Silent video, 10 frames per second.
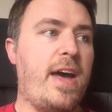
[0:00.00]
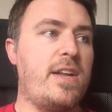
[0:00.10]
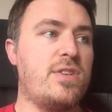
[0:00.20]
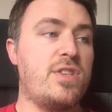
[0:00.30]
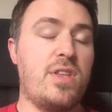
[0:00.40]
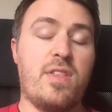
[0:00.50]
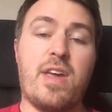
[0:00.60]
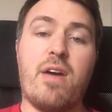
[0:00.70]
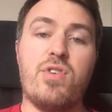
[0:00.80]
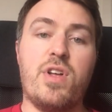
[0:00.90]
And they
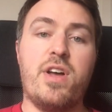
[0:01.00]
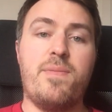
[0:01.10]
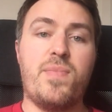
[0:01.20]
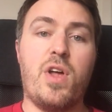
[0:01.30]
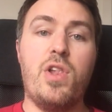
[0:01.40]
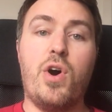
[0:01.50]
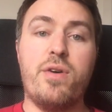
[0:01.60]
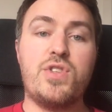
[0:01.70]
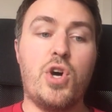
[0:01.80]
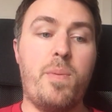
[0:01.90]
covered a lot
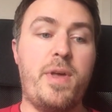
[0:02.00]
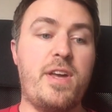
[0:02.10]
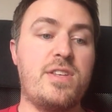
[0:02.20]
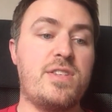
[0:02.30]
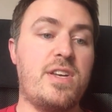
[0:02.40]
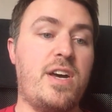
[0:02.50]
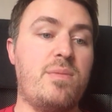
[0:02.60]
of topics.